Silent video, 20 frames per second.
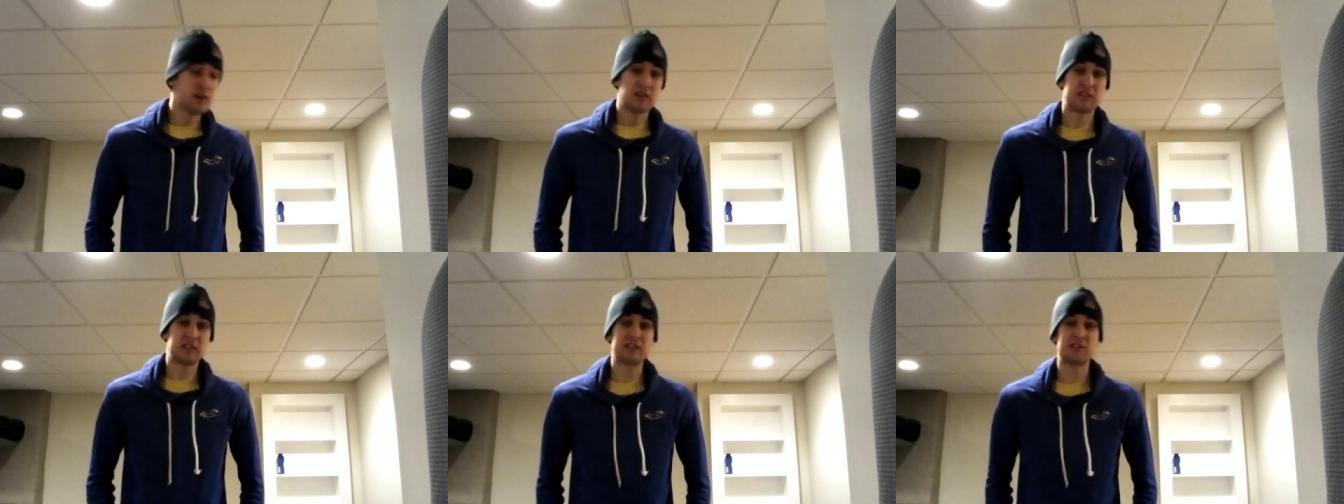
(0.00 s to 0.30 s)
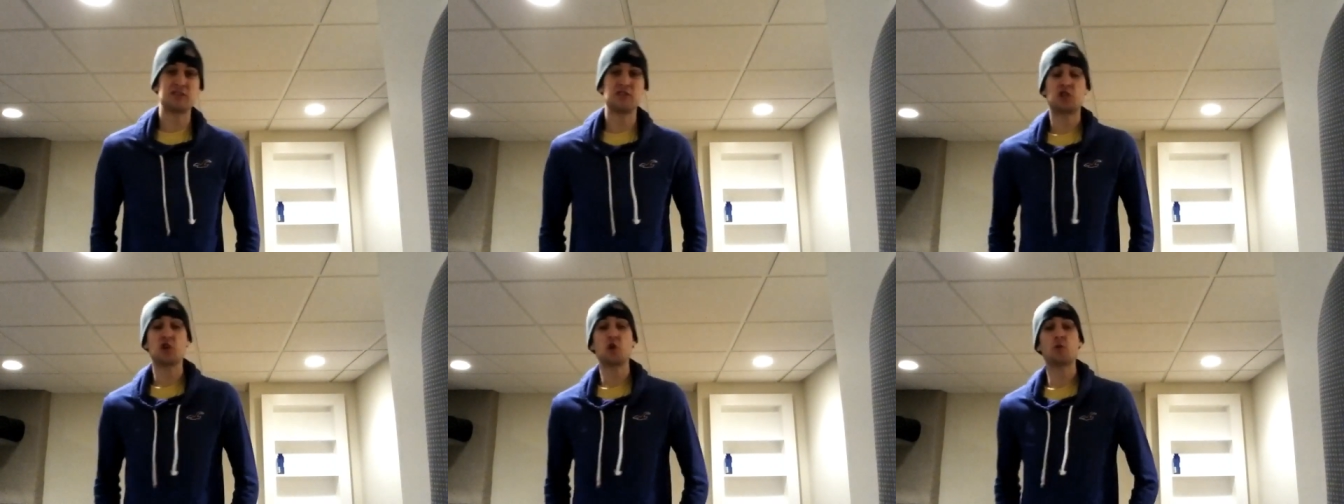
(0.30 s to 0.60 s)

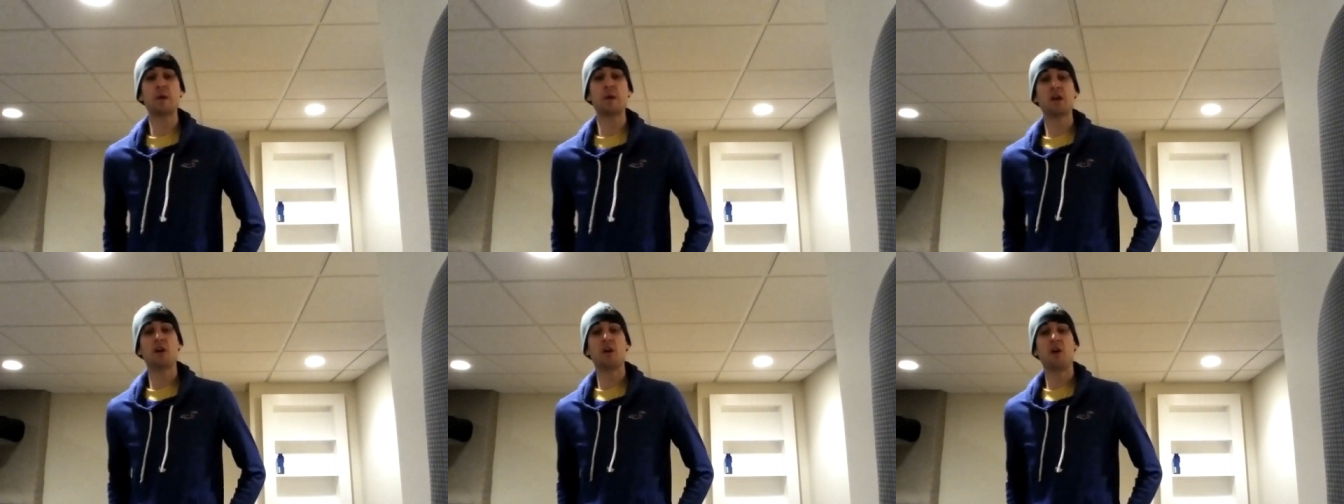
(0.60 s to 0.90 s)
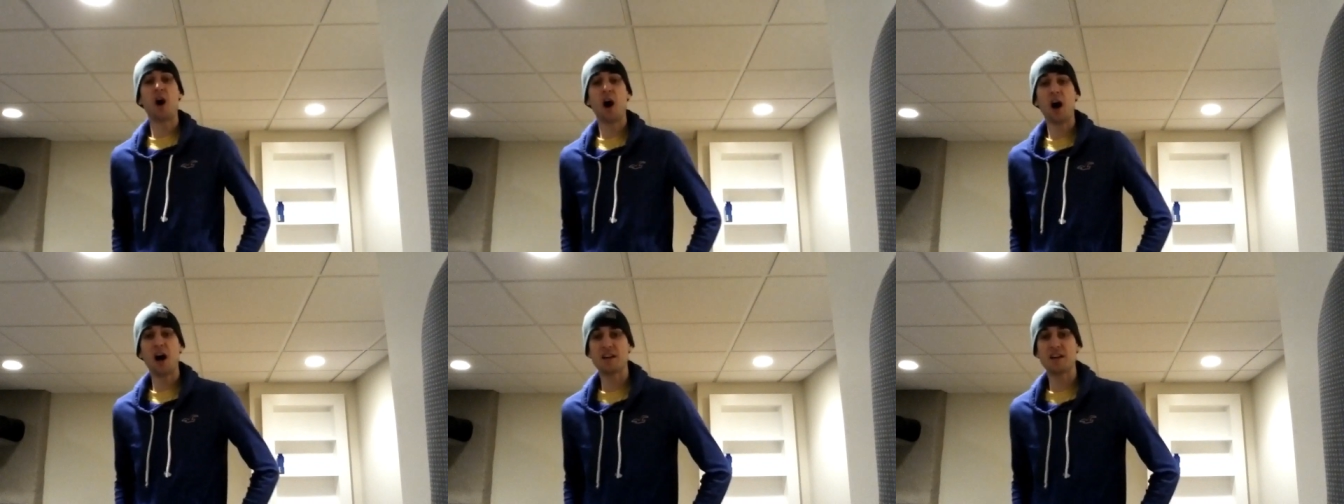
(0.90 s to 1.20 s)
Season 2, we
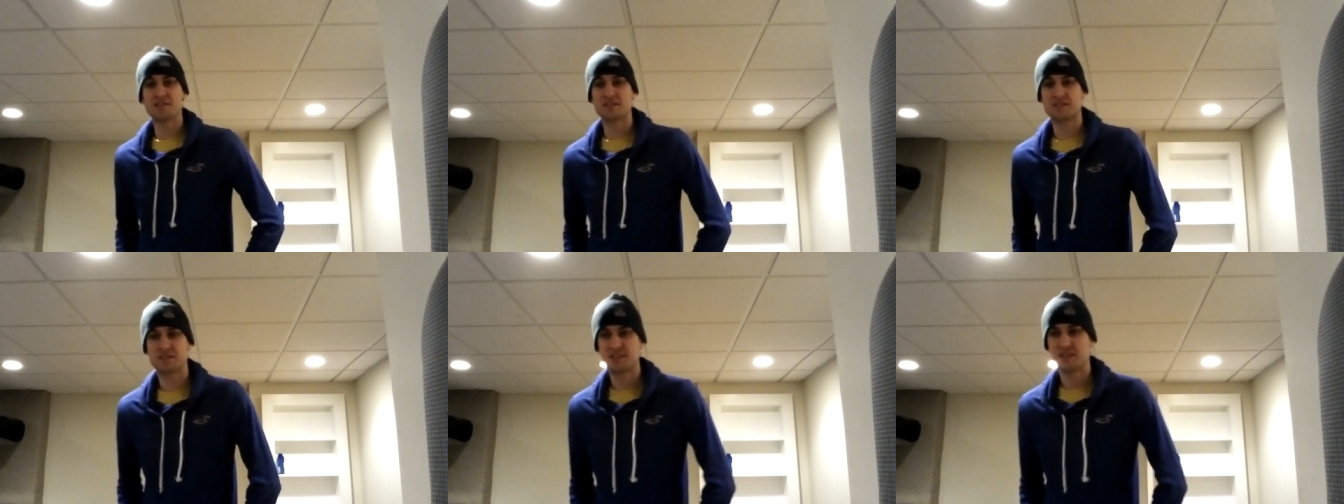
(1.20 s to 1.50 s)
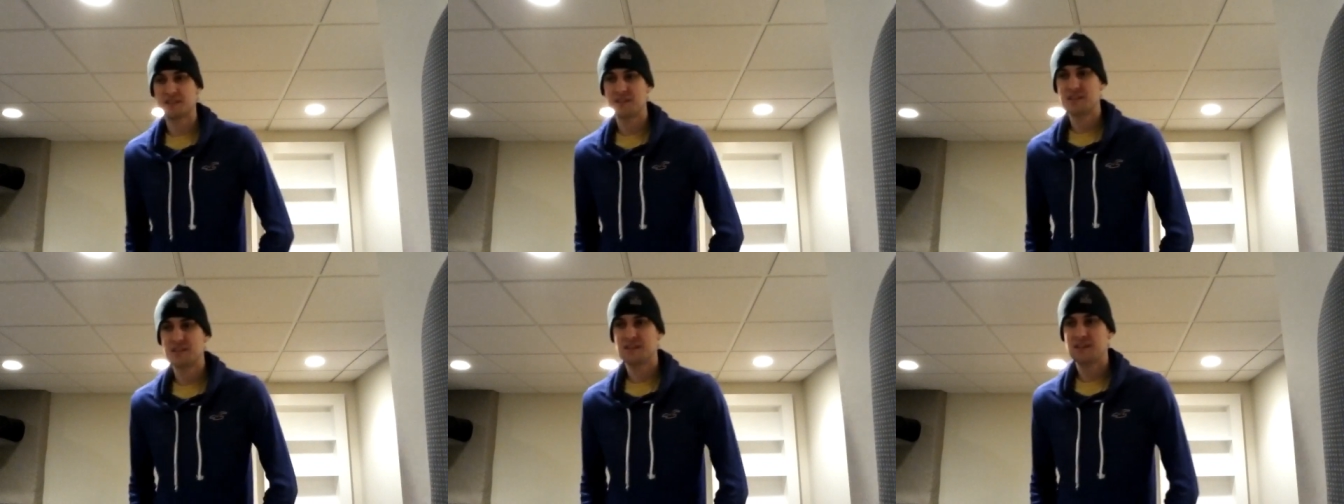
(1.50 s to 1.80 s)

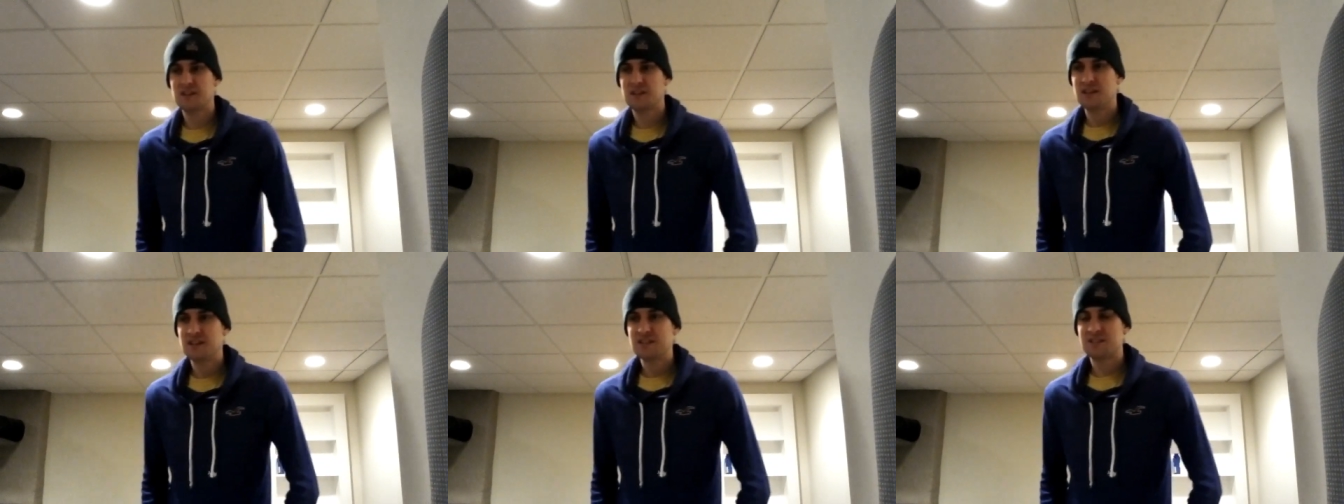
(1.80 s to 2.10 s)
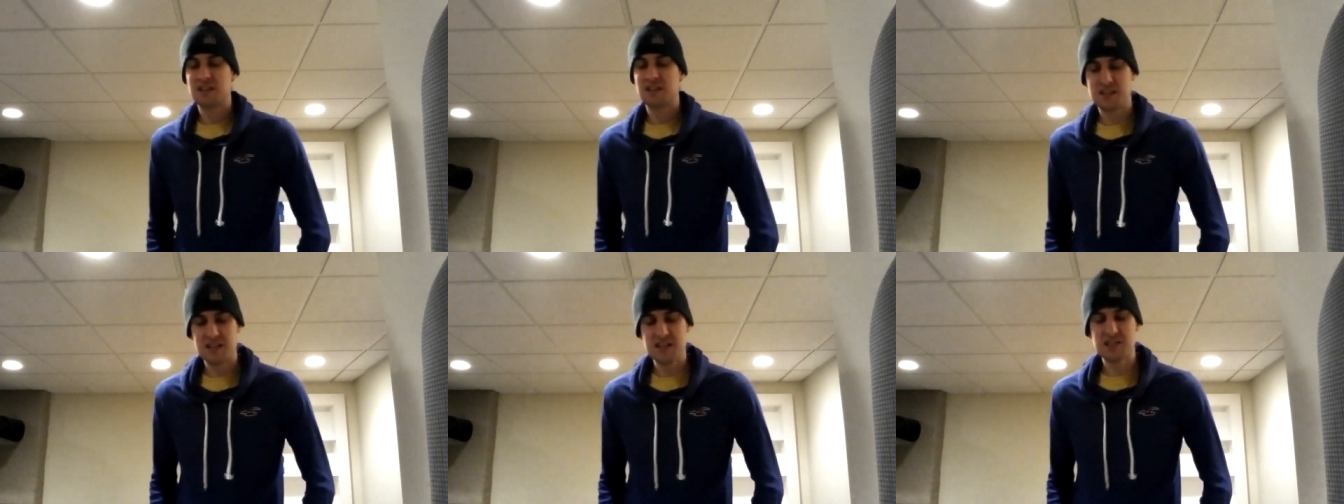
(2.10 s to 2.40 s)
lost
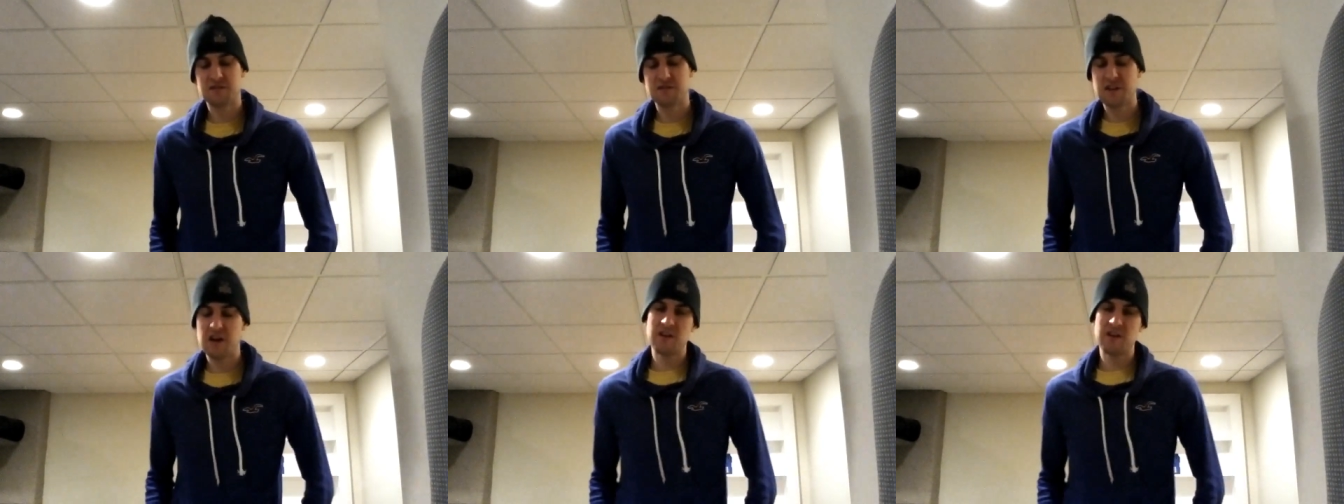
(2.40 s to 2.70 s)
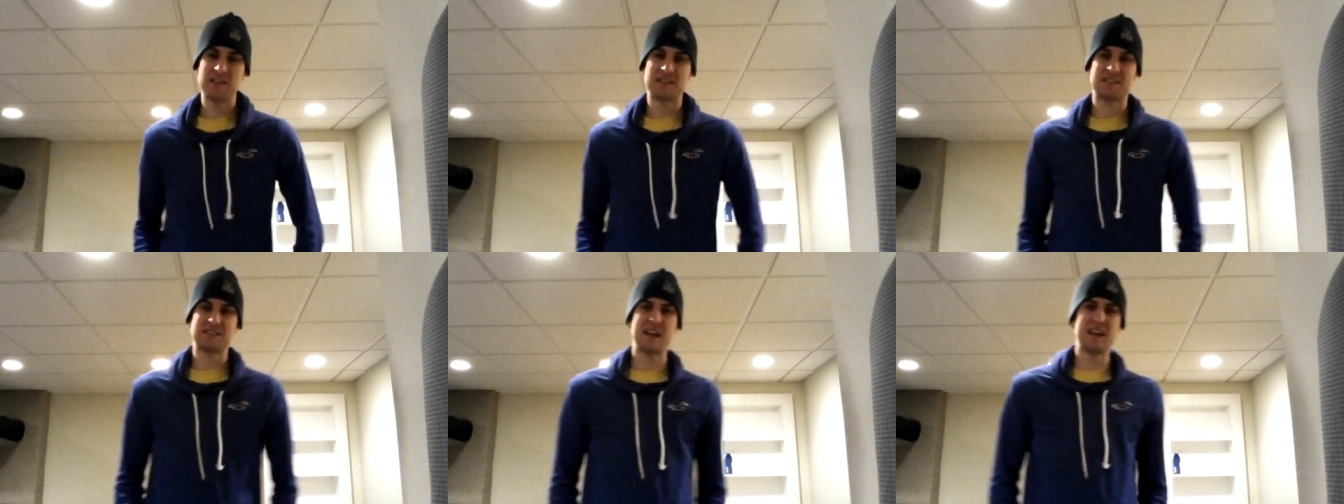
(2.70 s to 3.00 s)
to these
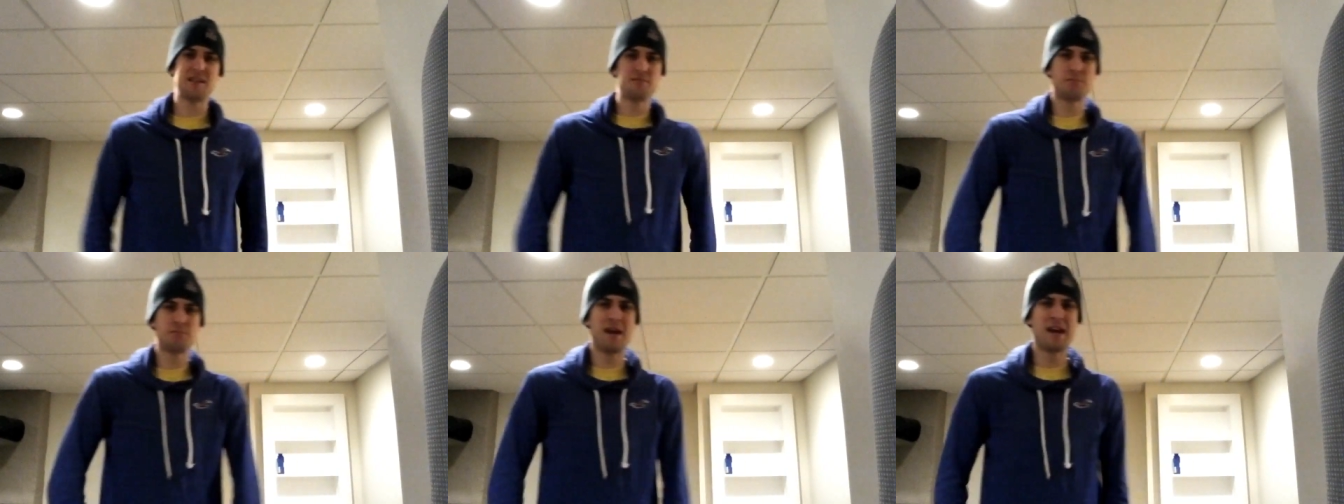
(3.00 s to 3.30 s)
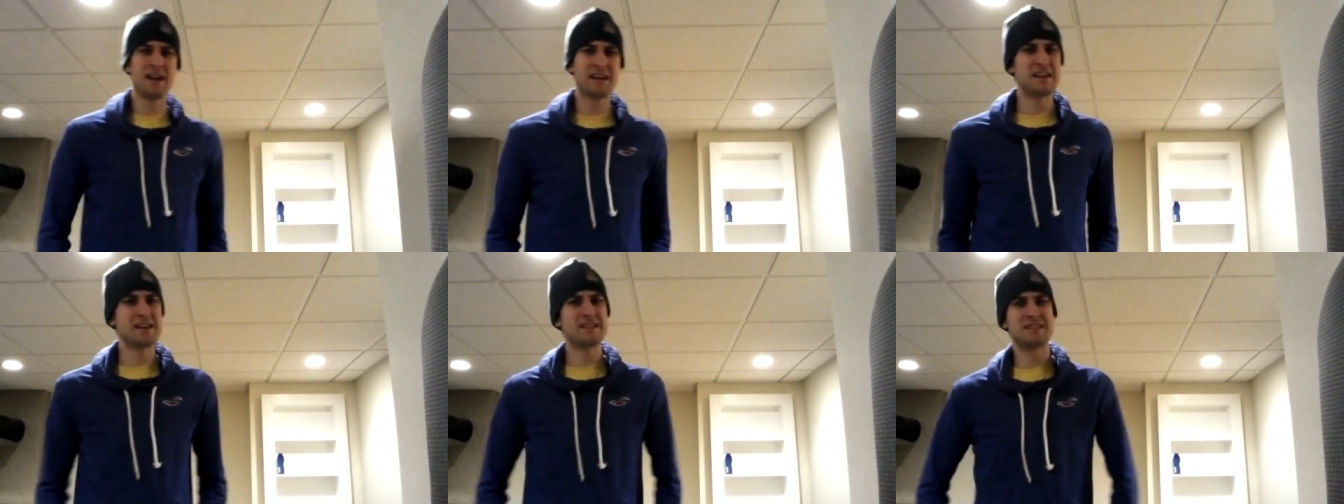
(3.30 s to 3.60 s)
very same
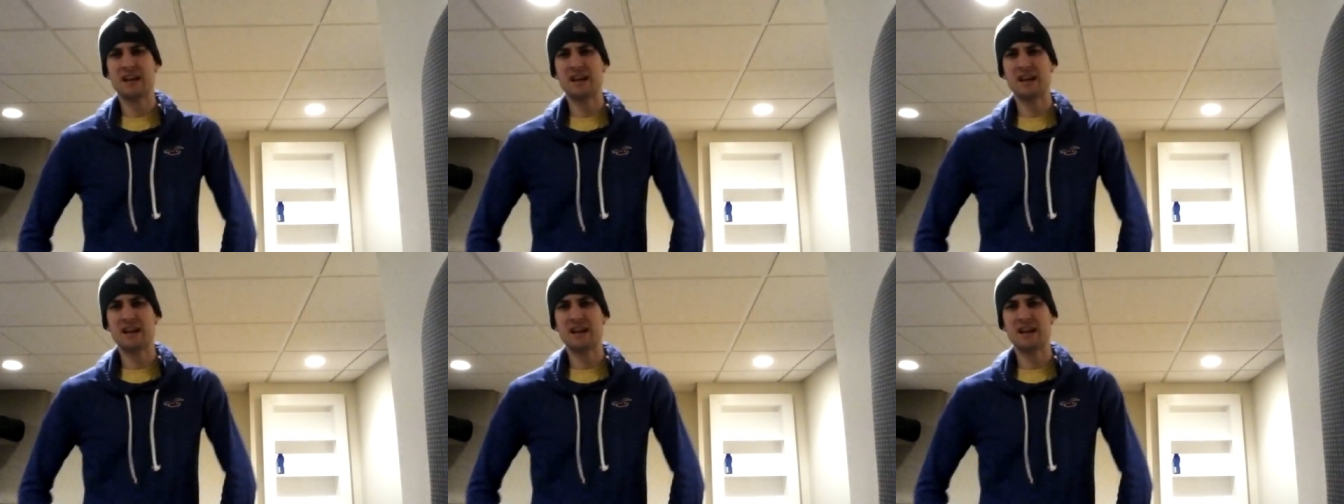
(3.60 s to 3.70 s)
Mankeys.